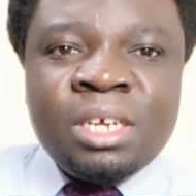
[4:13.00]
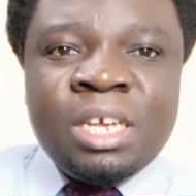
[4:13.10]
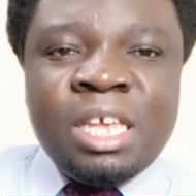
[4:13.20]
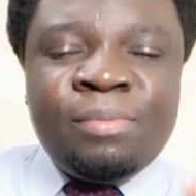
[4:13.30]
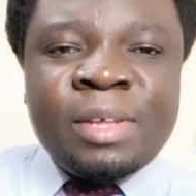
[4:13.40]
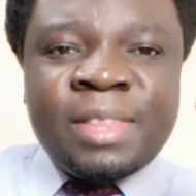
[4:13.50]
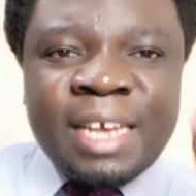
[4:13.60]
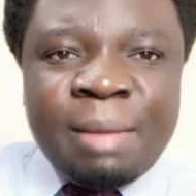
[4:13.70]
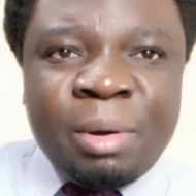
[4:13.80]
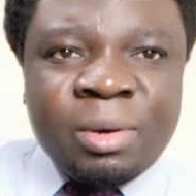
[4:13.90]
If you think
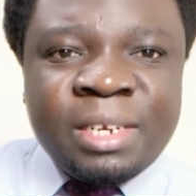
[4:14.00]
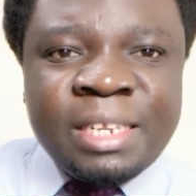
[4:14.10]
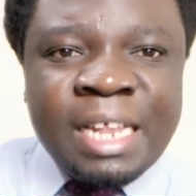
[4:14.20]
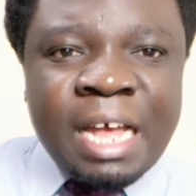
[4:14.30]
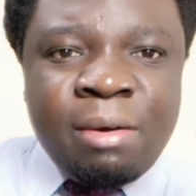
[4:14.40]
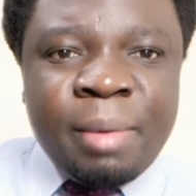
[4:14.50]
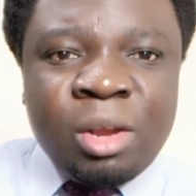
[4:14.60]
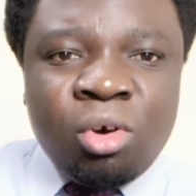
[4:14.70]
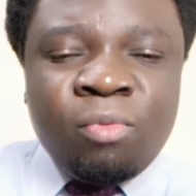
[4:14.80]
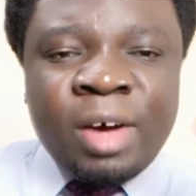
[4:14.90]
about the government
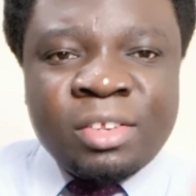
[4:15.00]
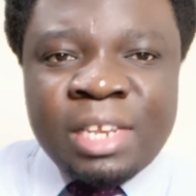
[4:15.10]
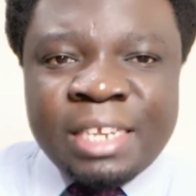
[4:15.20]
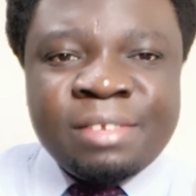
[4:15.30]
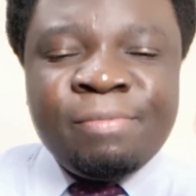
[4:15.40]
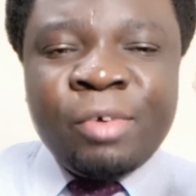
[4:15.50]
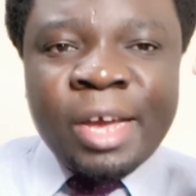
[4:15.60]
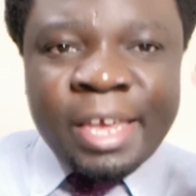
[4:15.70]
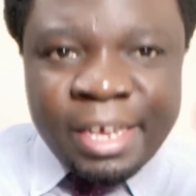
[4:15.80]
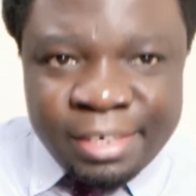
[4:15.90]
of hustlers,
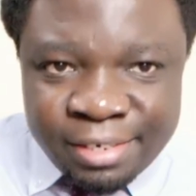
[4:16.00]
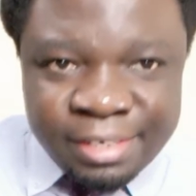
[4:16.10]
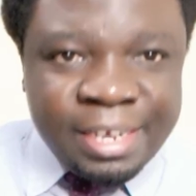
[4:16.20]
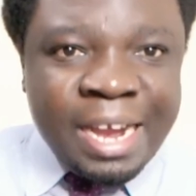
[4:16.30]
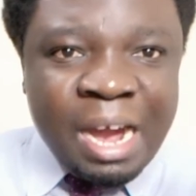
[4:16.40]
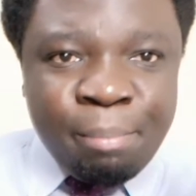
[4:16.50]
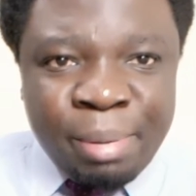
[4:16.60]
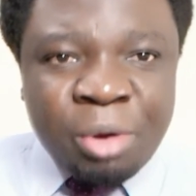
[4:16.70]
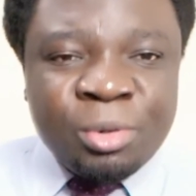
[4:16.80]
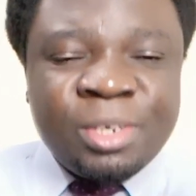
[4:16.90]
forget
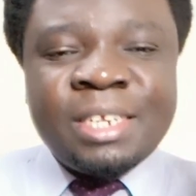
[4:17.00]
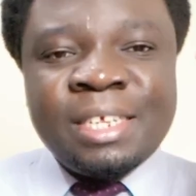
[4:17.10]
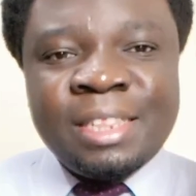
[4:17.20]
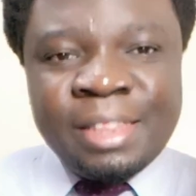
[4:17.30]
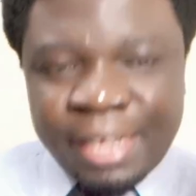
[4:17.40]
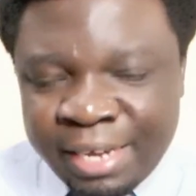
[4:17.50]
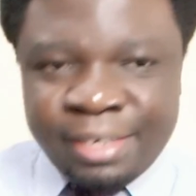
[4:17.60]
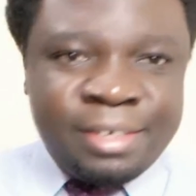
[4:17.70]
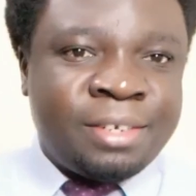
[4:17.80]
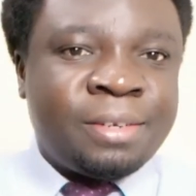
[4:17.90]
about that.
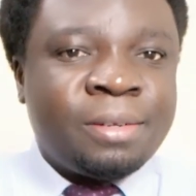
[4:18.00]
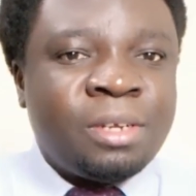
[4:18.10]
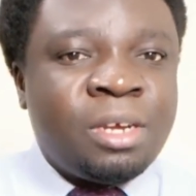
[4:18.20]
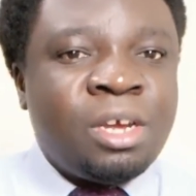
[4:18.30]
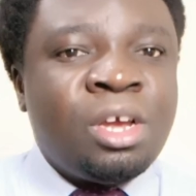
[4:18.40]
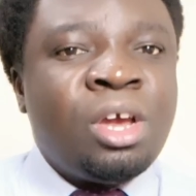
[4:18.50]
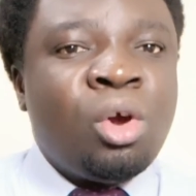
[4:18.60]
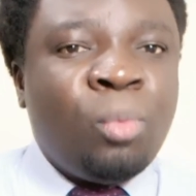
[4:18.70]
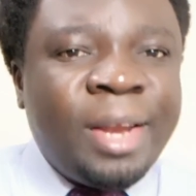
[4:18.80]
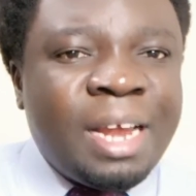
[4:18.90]

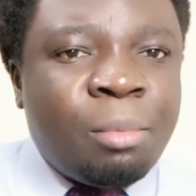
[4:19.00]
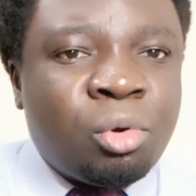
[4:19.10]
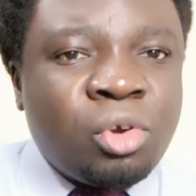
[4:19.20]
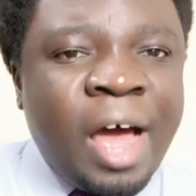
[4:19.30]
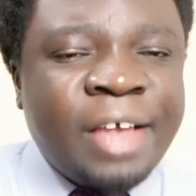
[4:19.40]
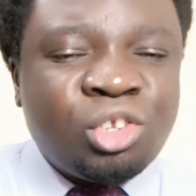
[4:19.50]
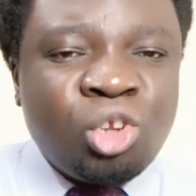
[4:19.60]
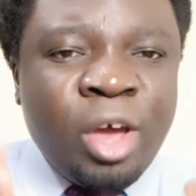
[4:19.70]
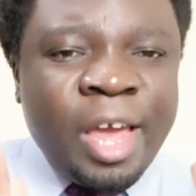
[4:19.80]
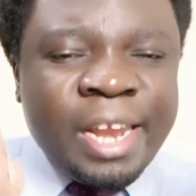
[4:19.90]
William Ruto has
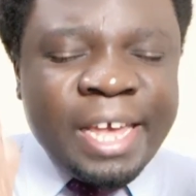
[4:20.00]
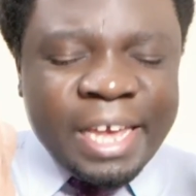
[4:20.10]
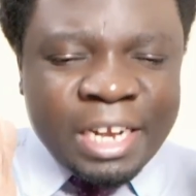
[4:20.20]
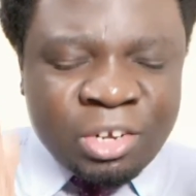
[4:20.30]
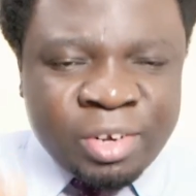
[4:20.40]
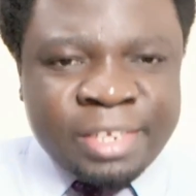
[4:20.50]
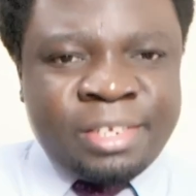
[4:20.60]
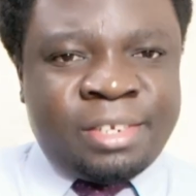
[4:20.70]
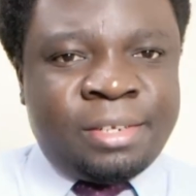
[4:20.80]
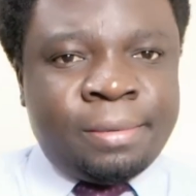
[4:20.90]
no any
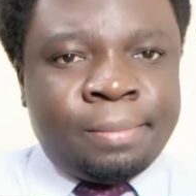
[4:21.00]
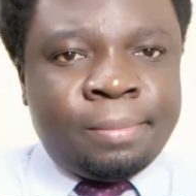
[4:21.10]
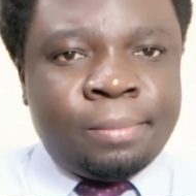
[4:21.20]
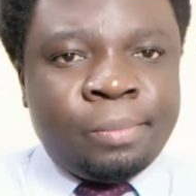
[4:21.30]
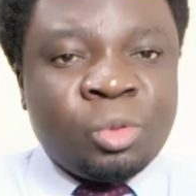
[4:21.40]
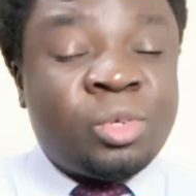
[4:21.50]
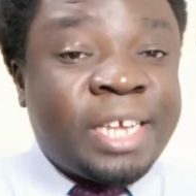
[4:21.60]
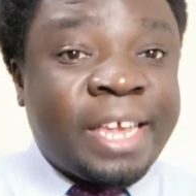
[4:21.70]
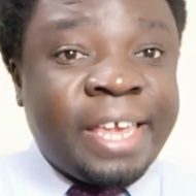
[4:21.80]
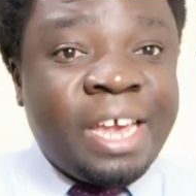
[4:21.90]
interest to
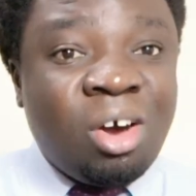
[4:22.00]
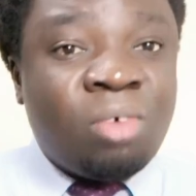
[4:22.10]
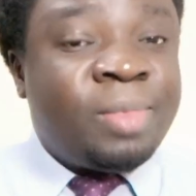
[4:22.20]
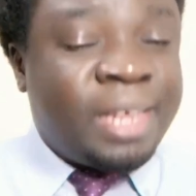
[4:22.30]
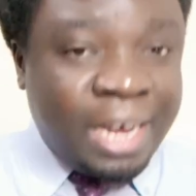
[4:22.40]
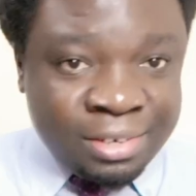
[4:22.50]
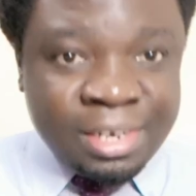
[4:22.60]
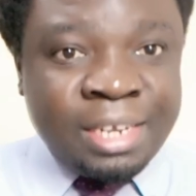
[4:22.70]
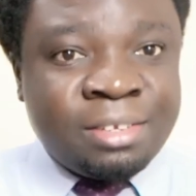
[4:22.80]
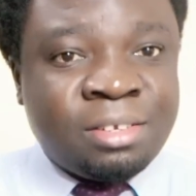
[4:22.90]
take care of the
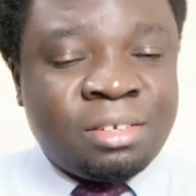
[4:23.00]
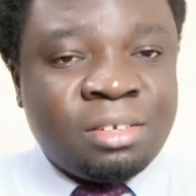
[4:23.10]
hustlers.